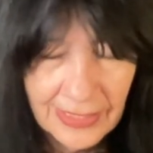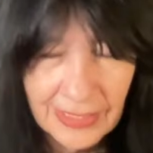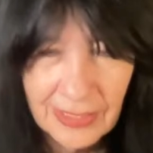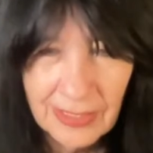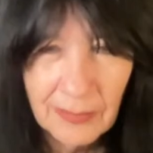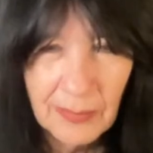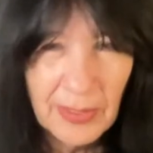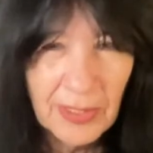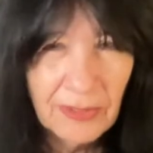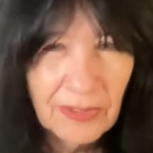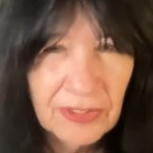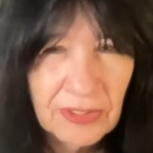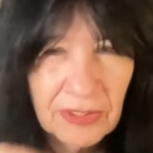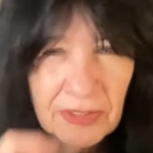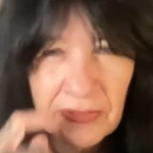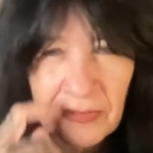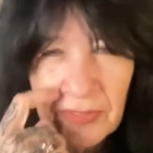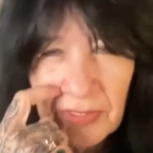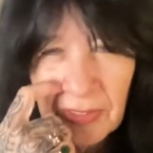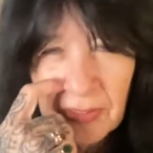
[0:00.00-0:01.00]
In the
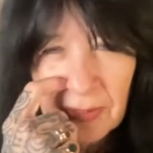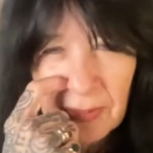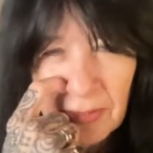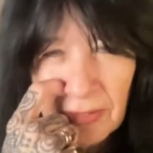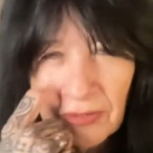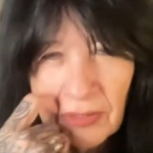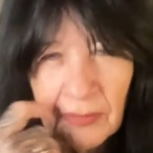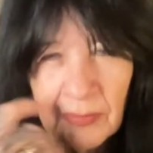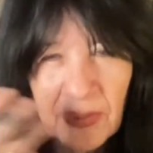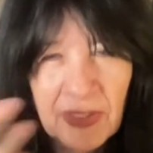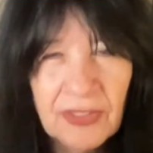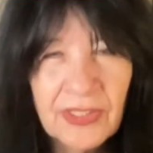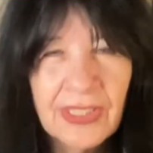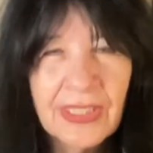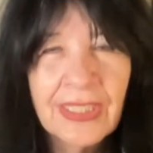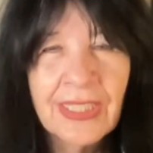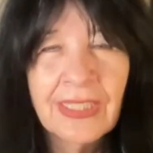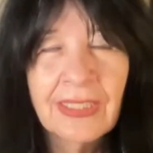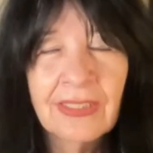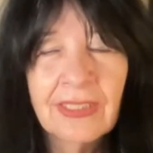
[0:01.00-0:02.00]
poetry field, there are
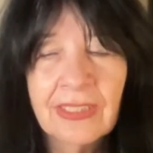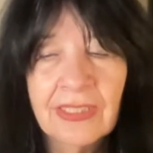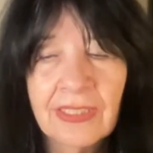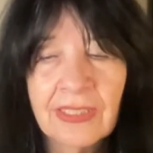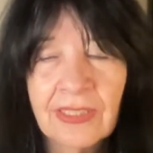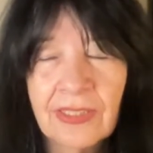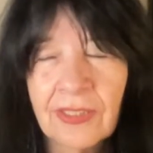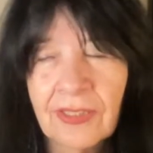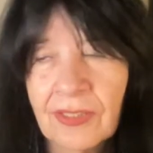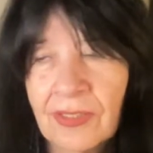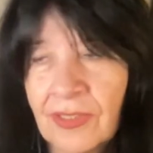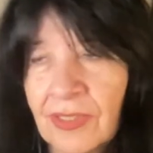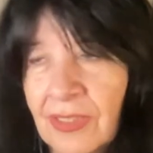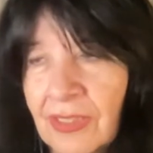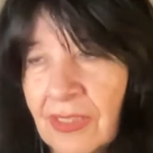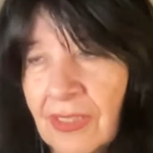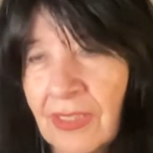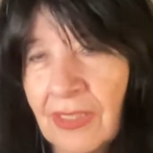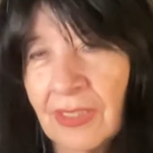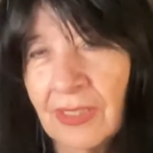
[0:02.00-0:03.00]
music
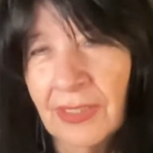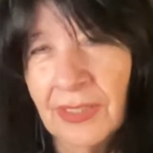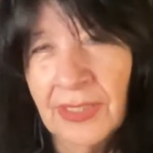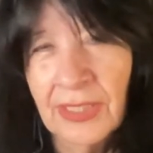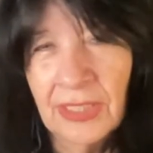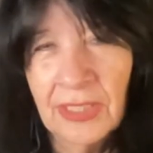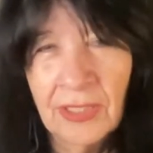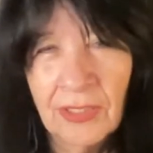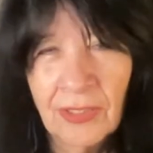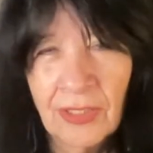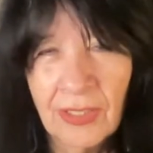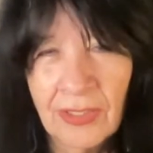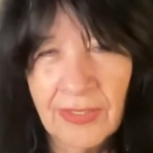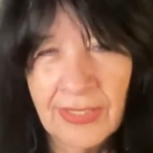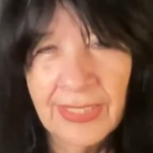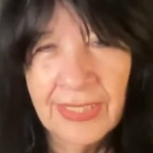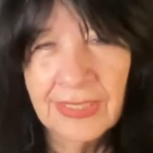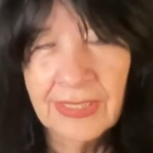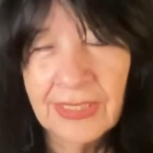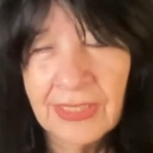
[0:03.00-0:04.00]
ancestors. There
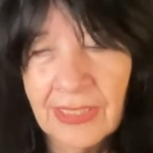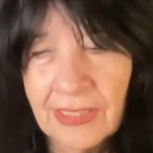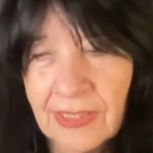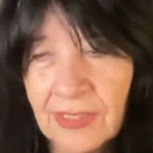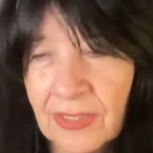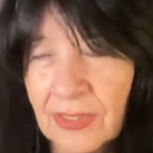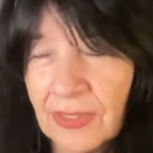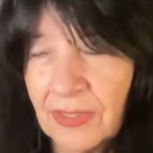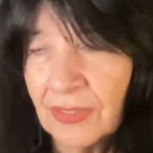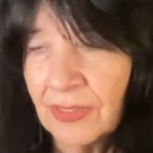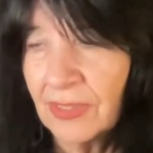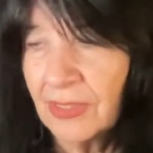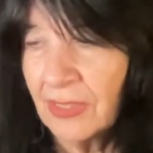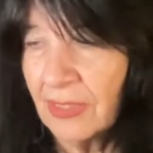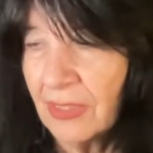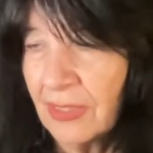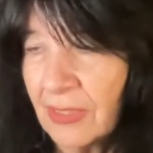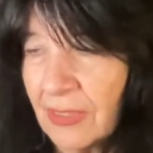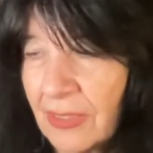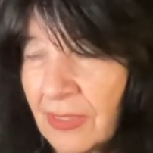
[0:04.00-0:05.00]
are
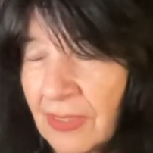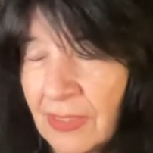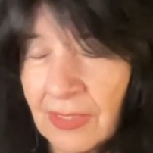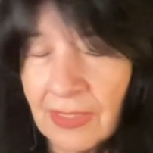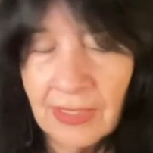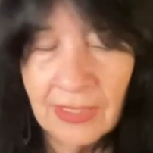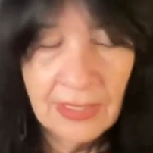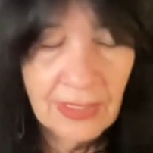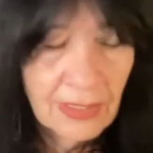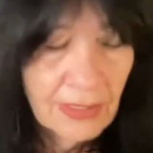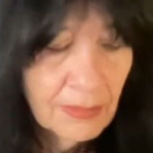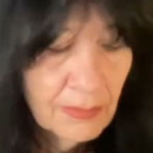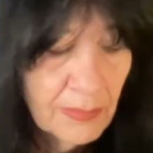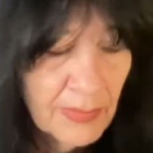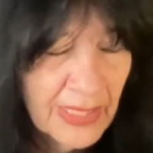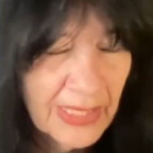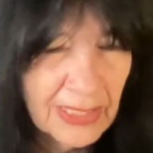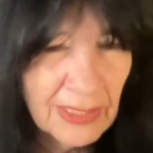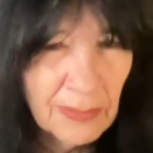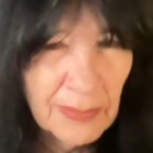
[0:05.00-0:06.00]
ancestors in
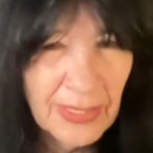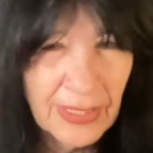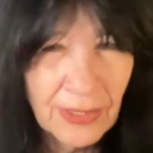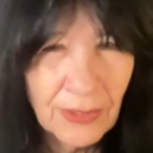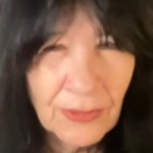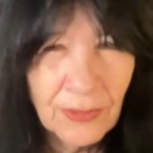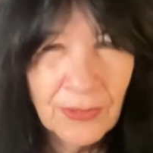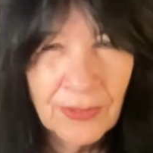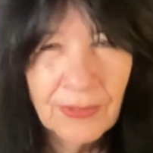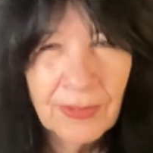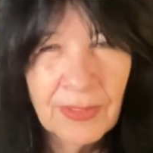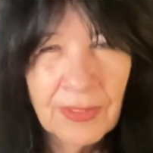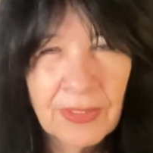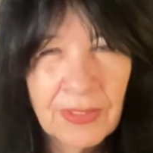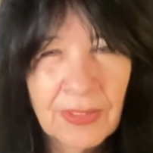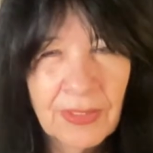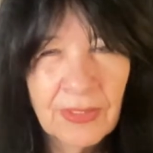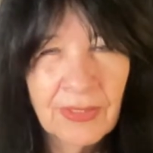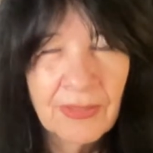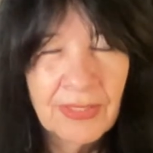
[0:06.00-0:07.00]
mathematical,
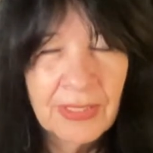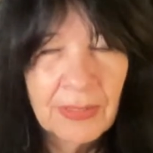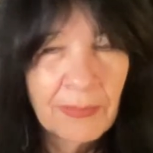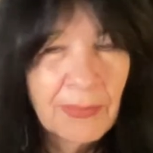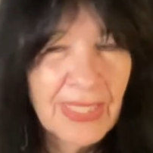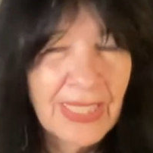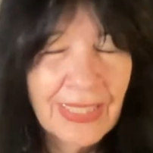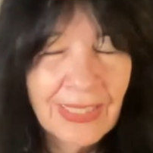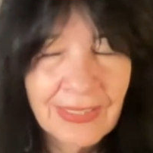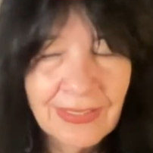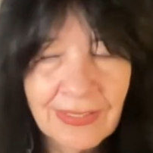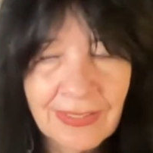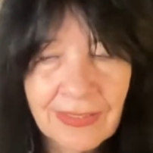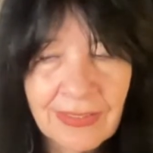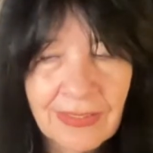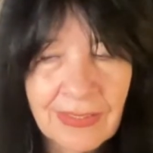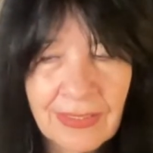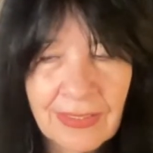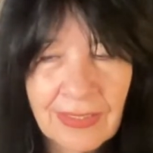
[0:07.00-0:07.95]
in math.